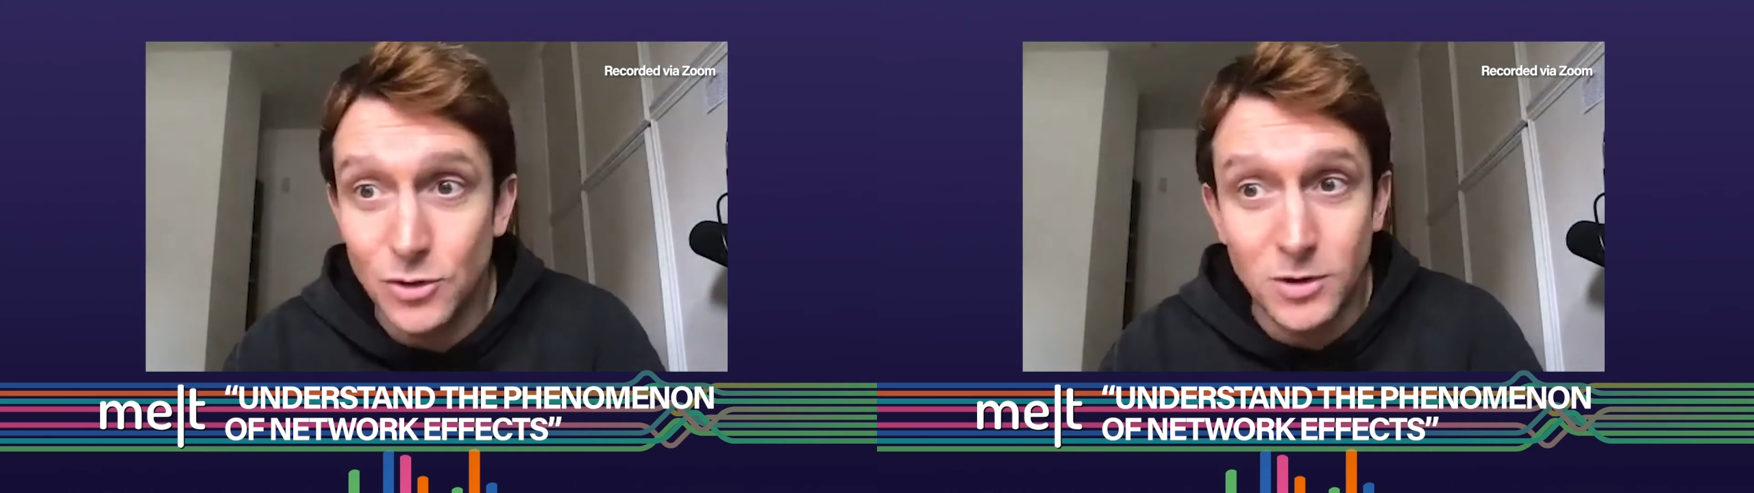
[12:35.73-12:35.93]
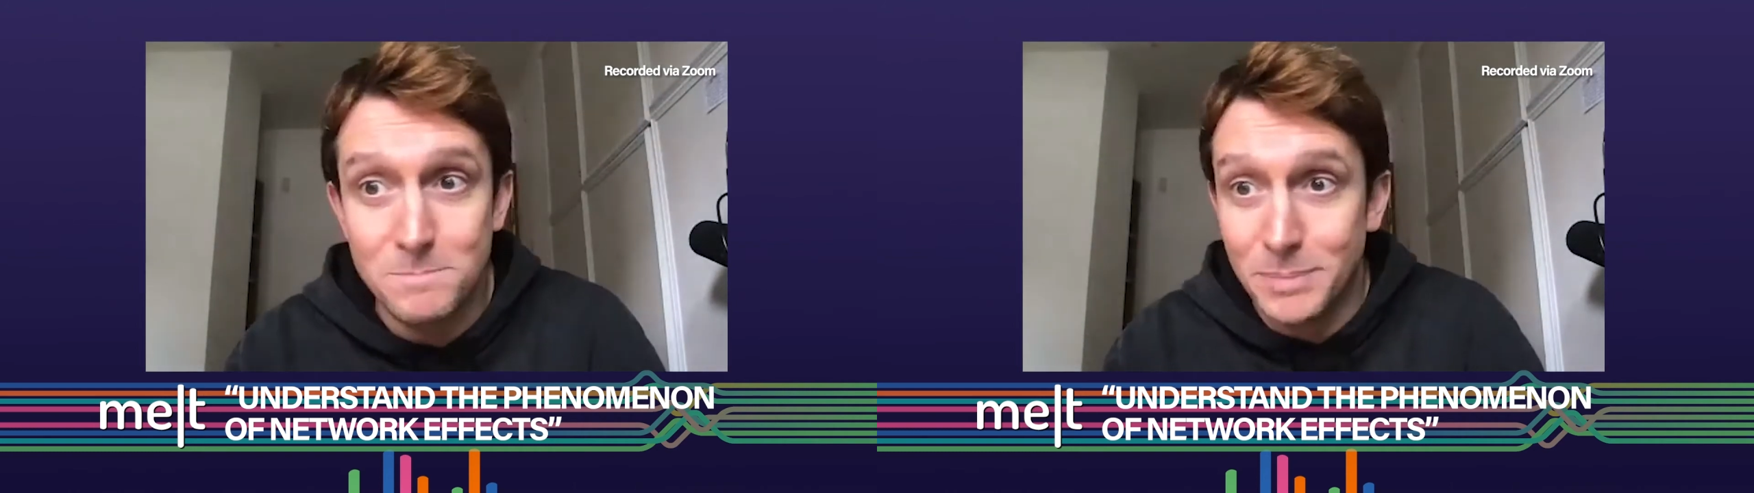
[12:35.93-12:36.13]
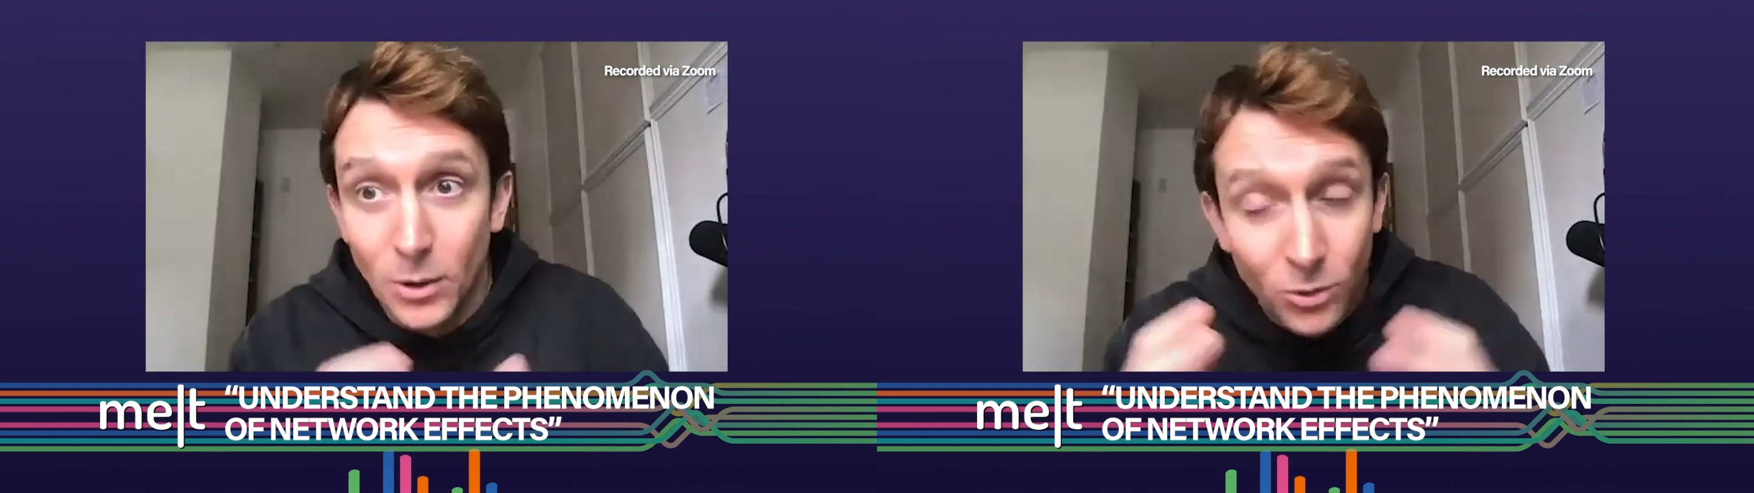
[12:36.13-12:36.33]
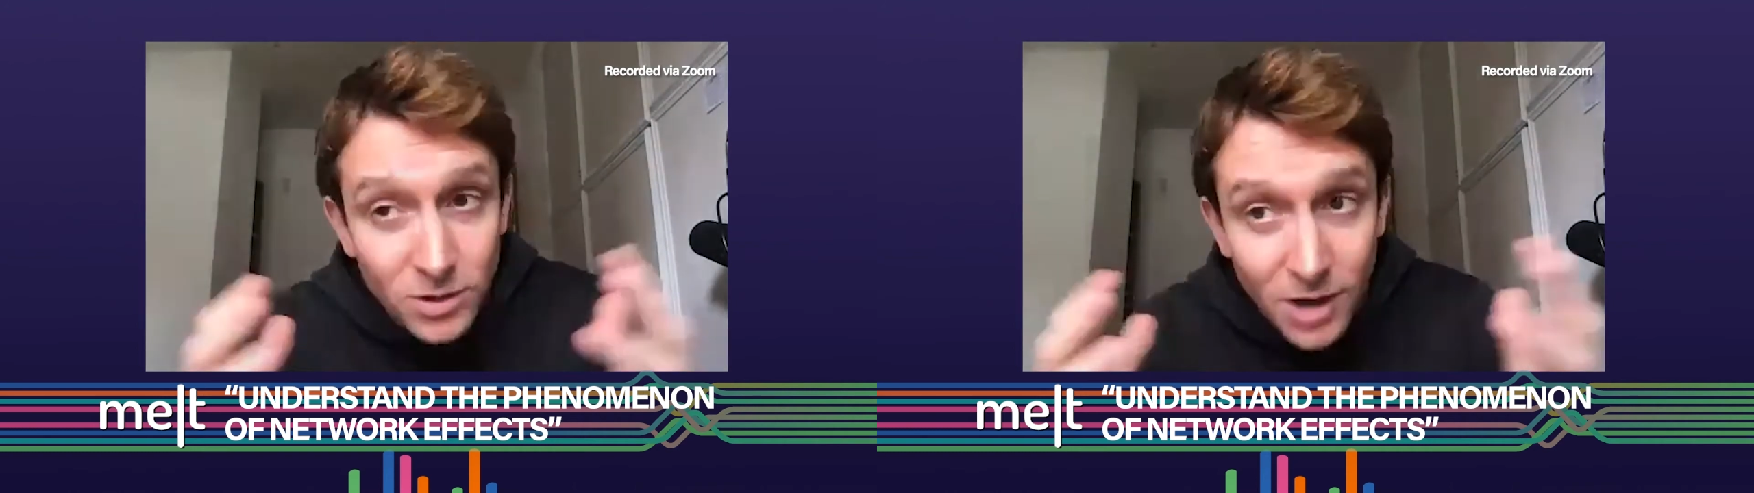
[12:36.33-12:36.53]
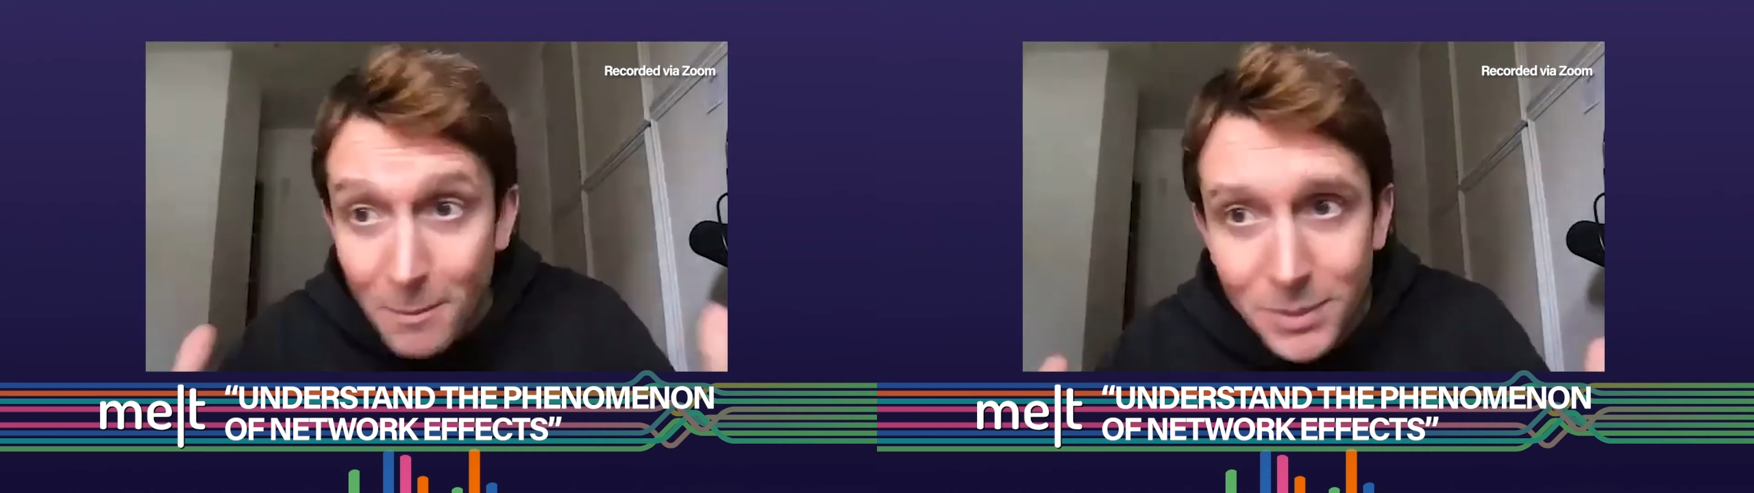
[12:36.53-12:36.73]
can build
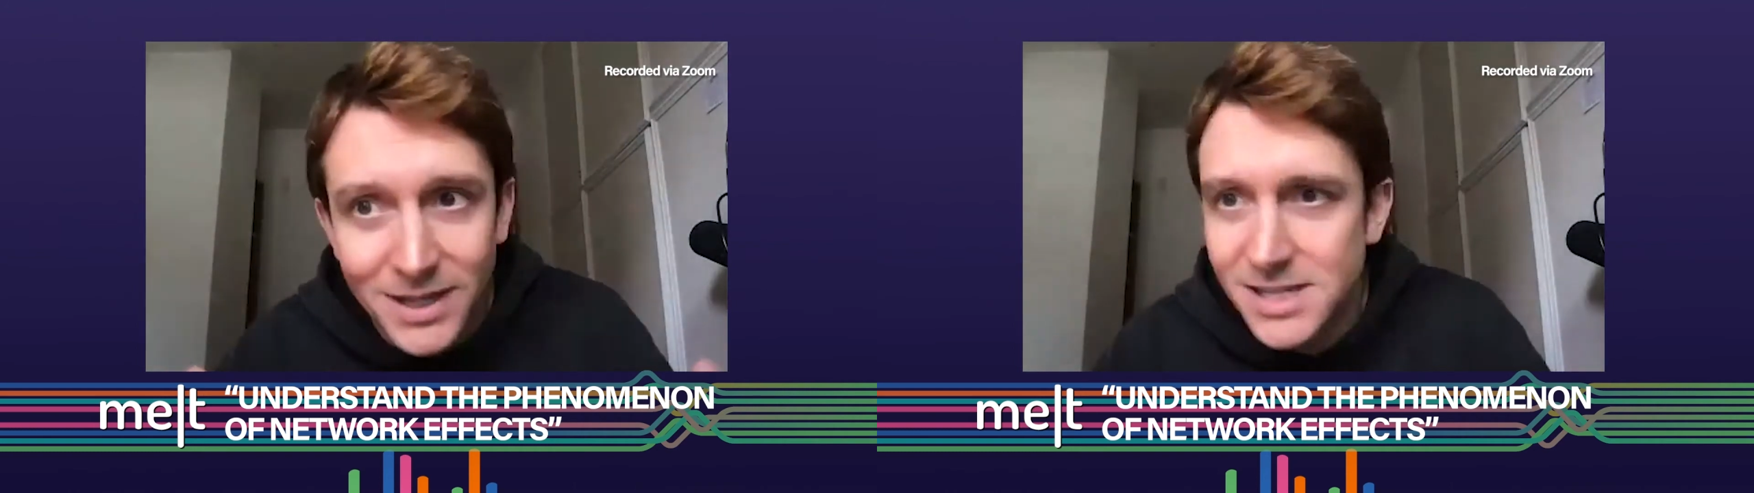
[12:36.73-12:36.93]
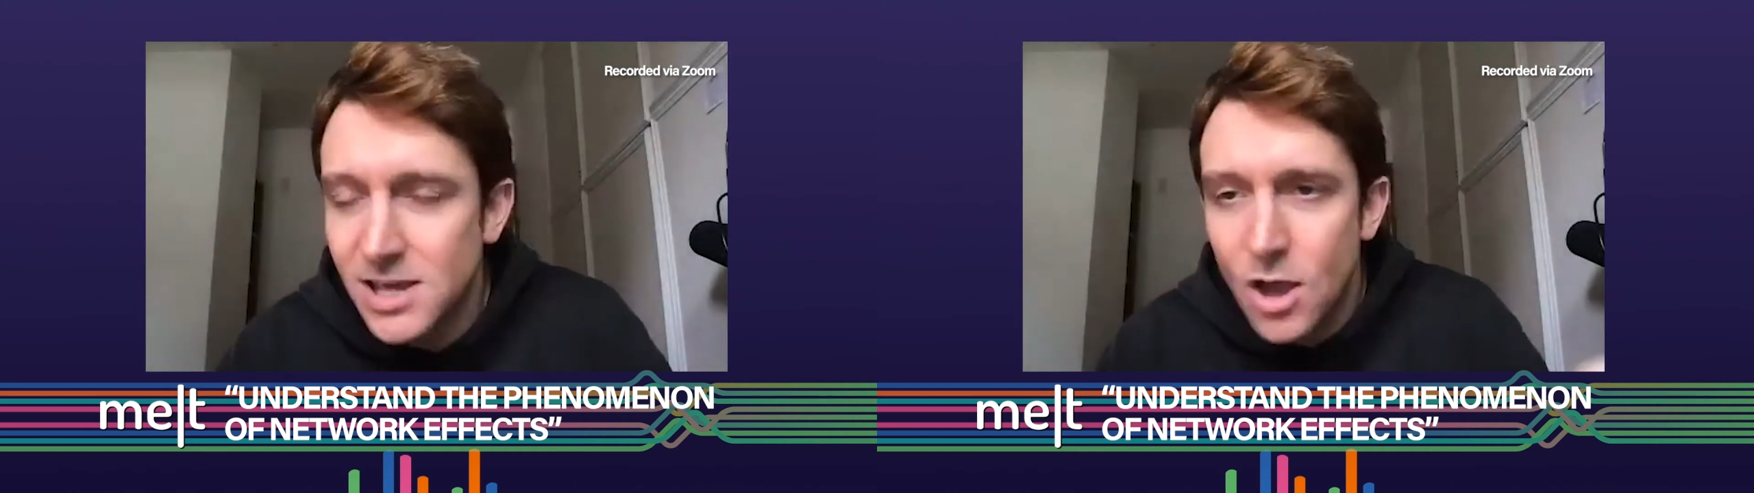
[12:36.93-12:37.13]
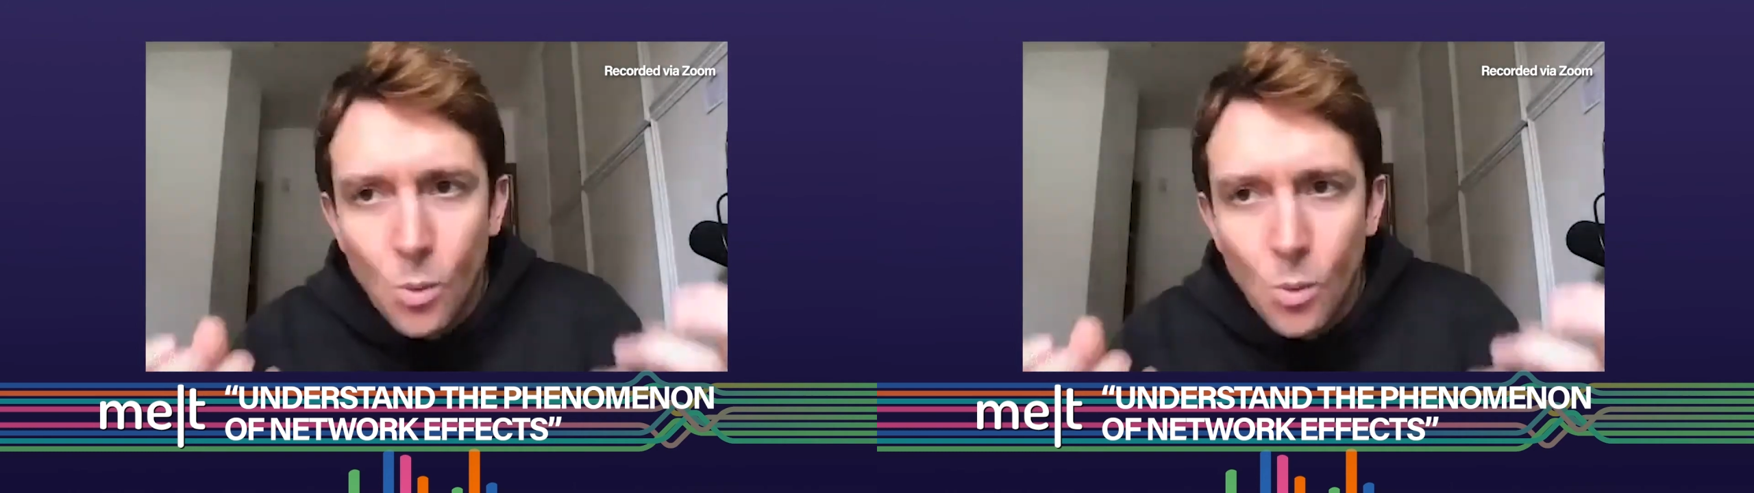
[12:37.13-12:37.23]
companies